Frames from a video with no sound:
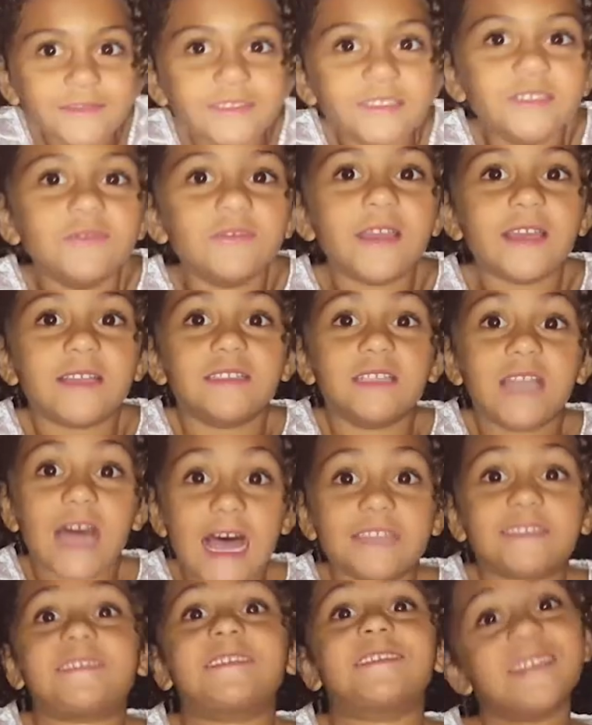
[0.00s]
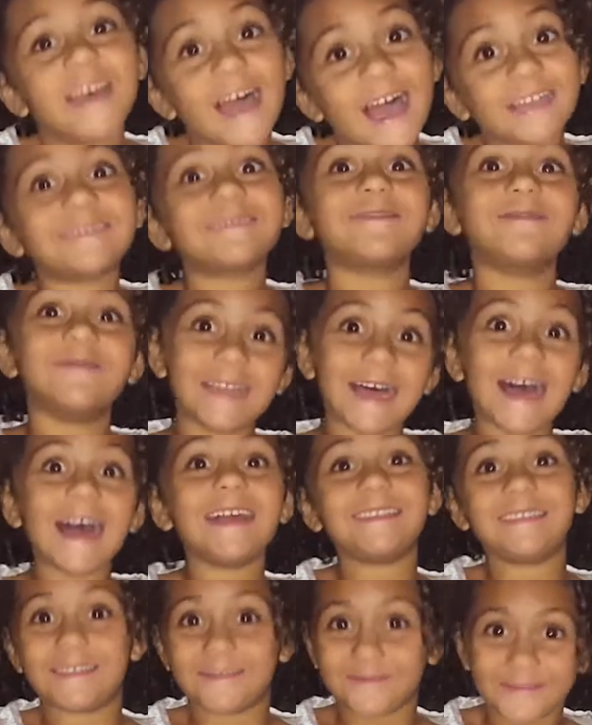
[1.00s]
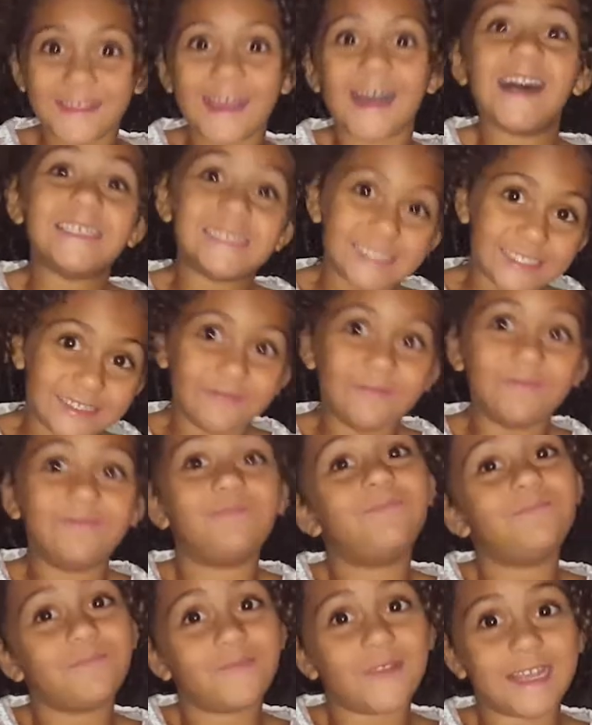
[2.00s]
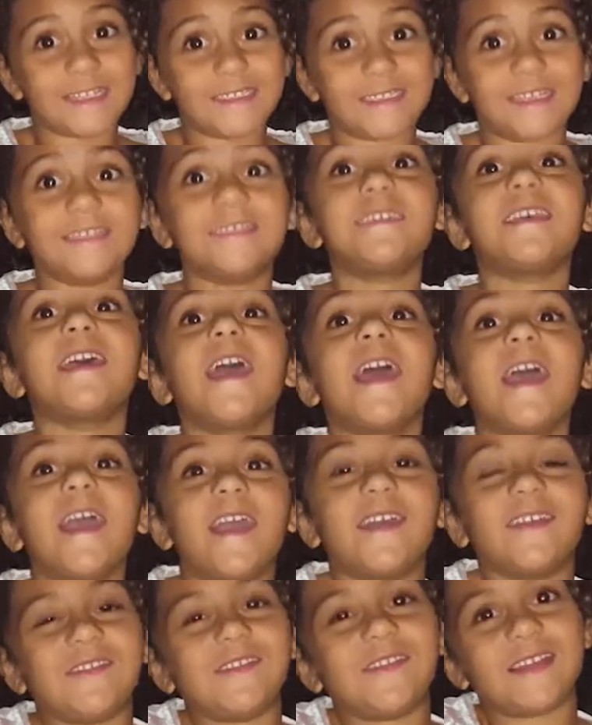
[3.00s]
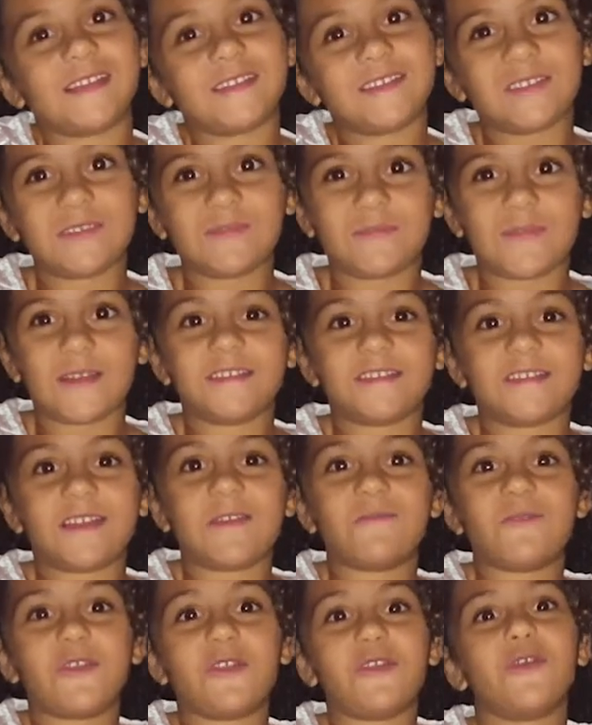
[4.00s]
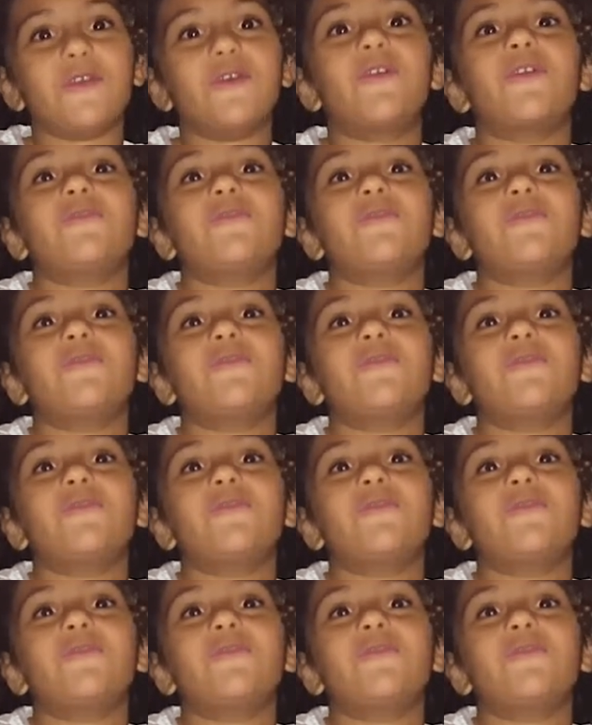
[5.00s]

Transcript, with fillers: You get lots and lots and lots and lots of presents, and you get to spend time with your whole